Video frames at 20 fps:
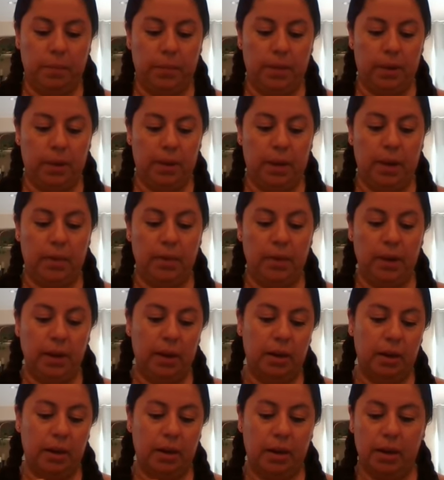And
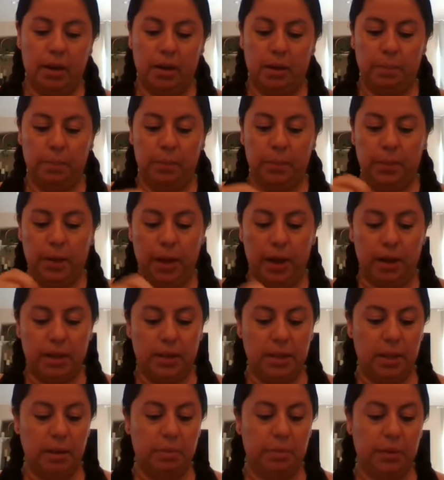then I
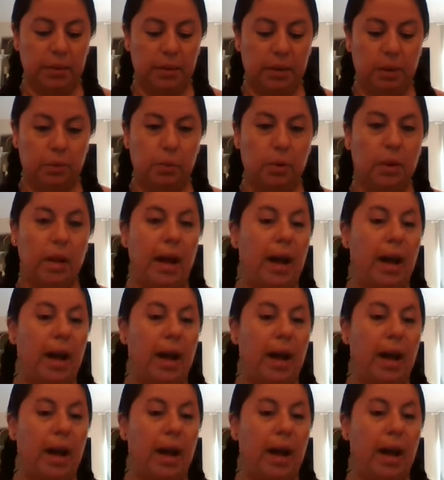typically will